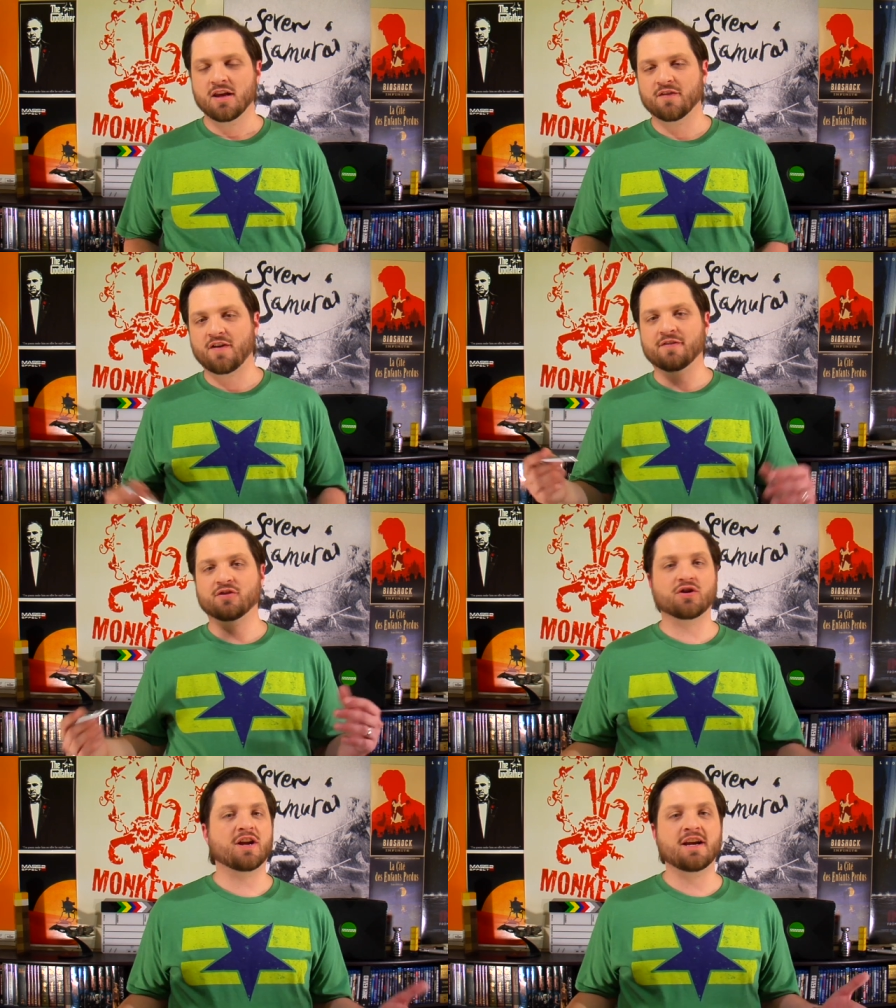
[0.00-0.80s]
If I've
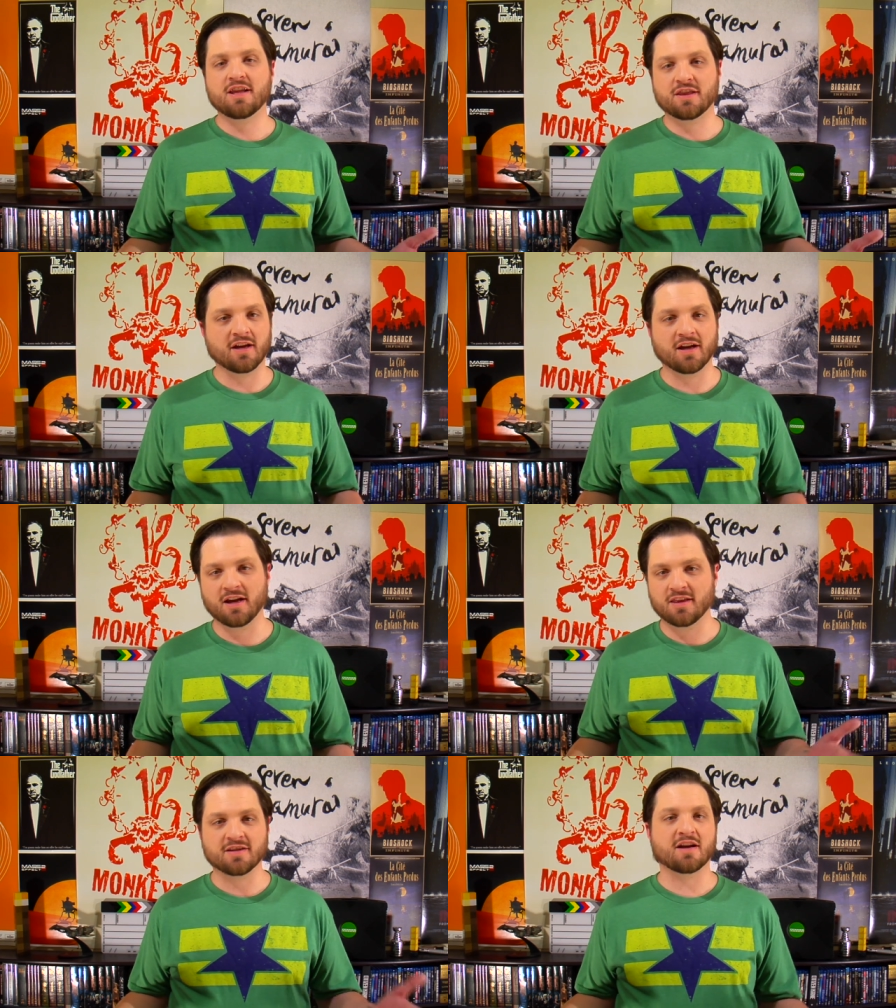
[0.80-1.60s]
learned anything
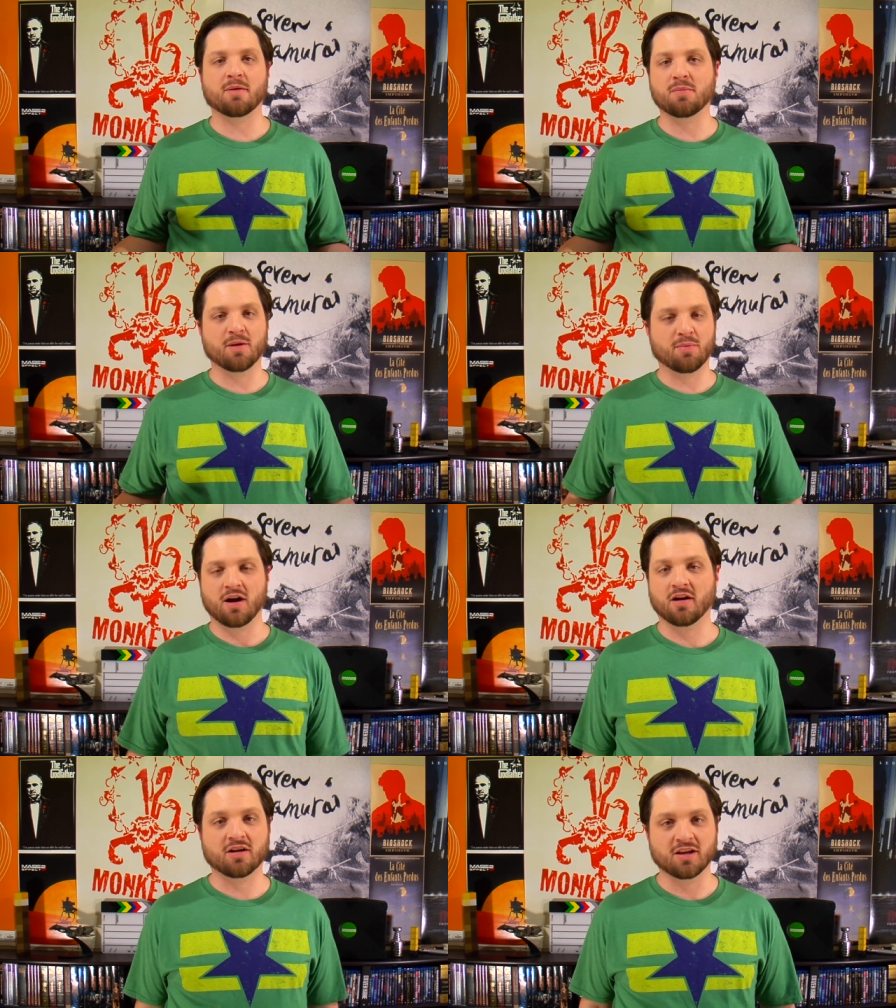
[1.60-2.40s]
in the zombie
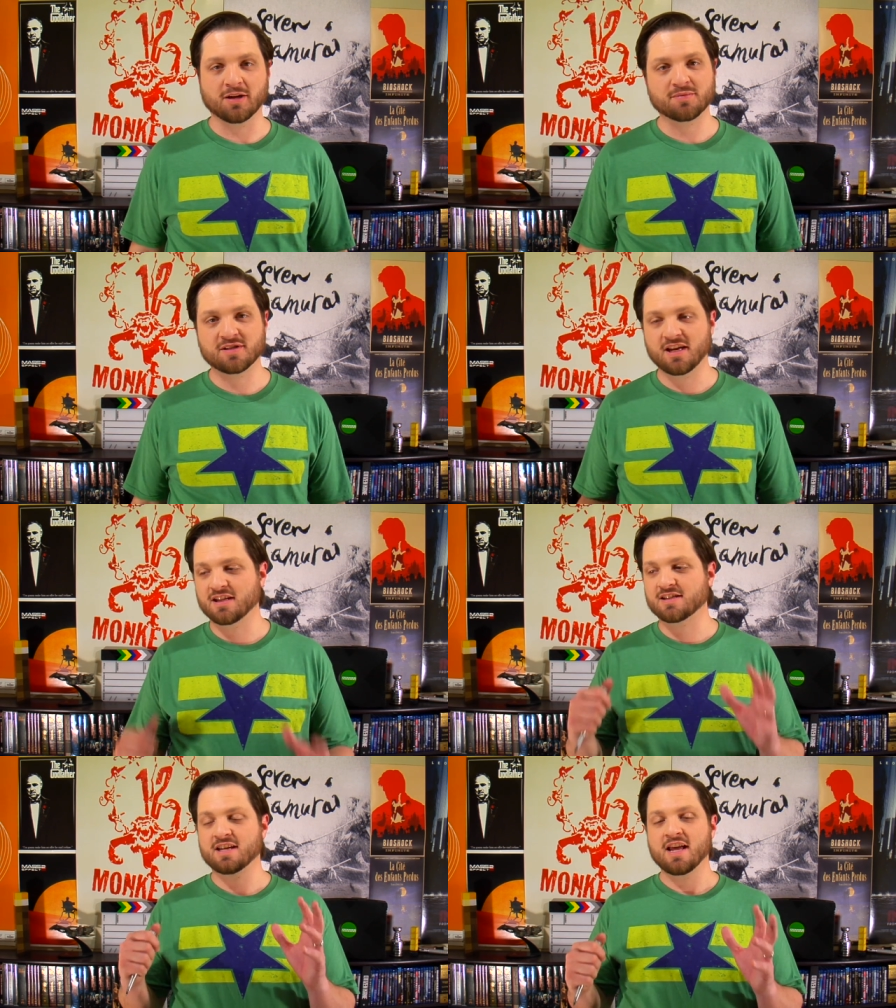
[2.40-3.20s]
apocalypse,
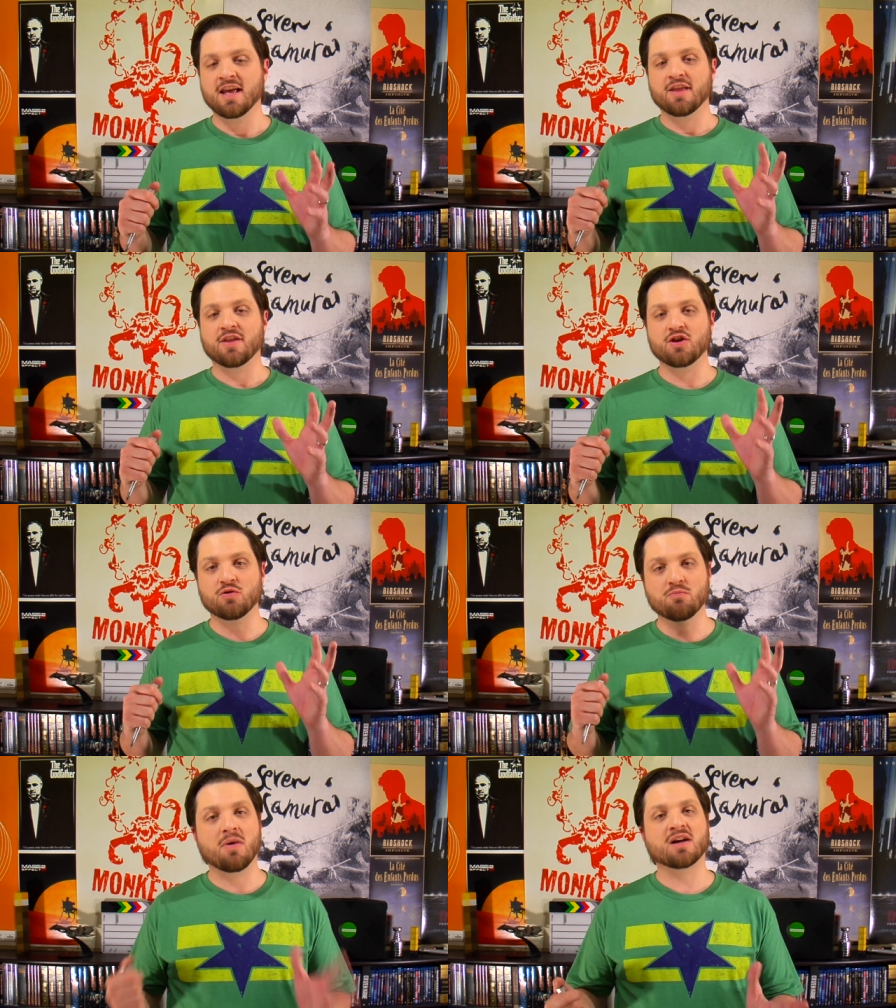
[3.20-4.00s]
it's that
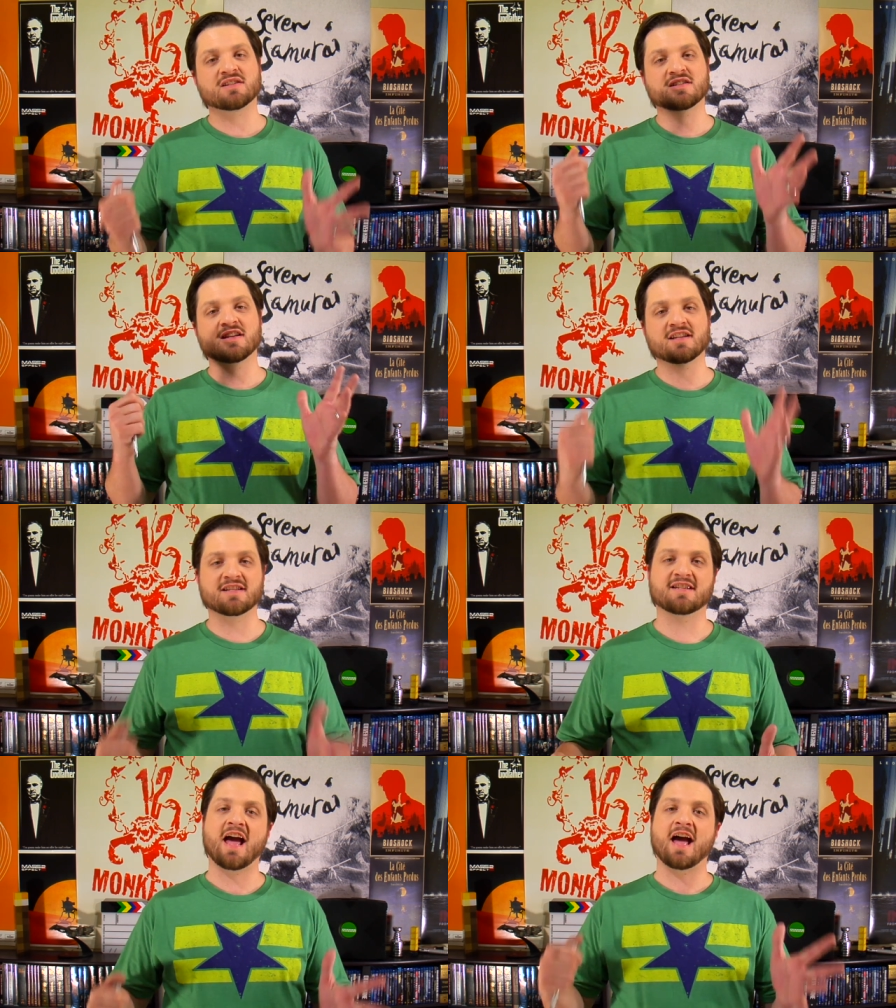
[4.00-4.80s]
you must
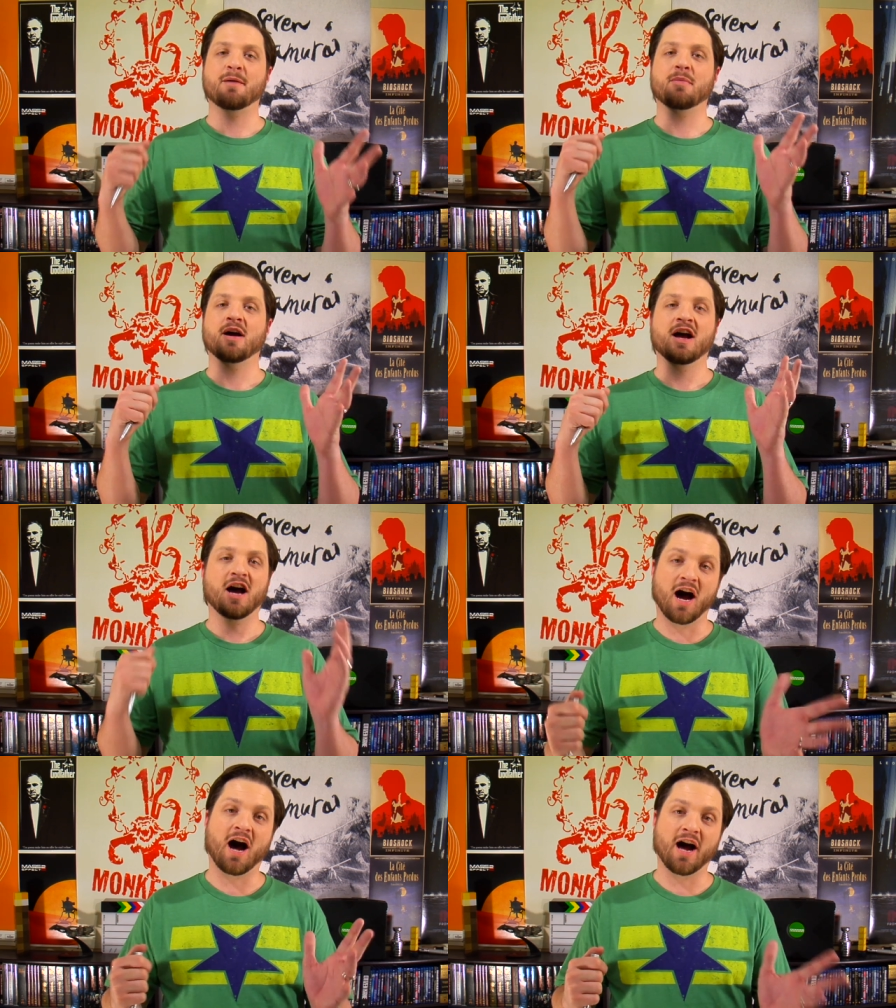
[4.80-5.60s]
stab
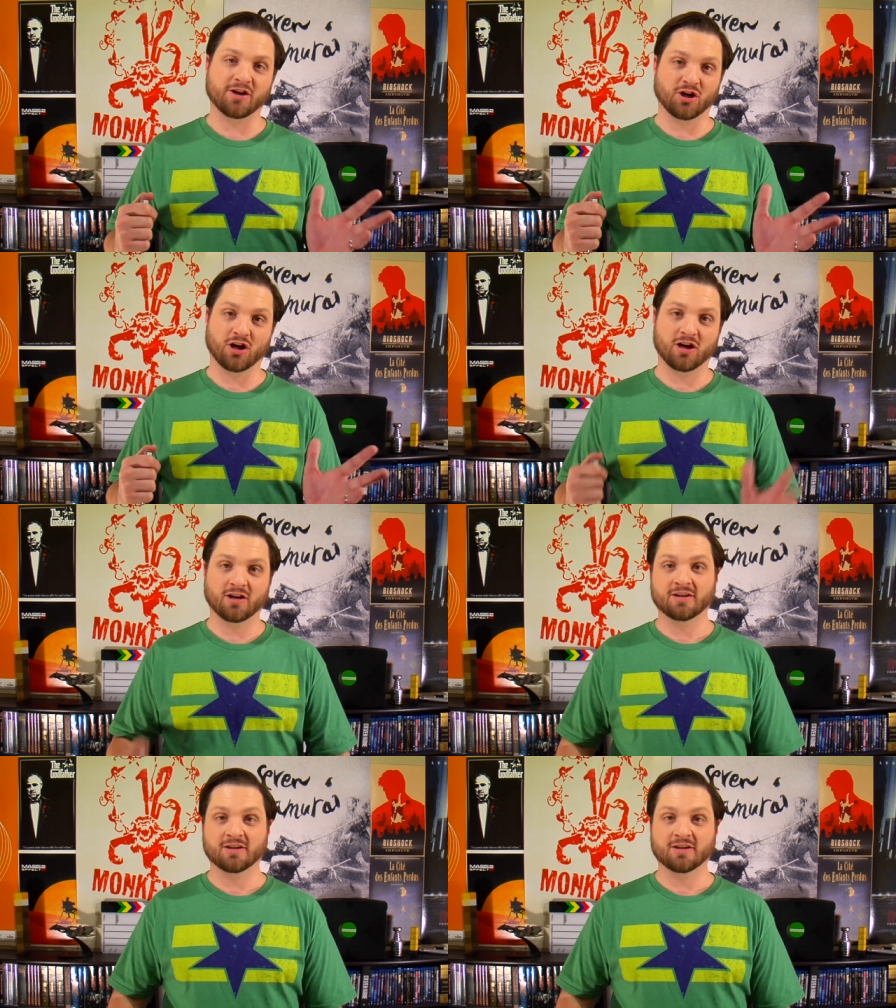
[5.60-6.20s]
higher.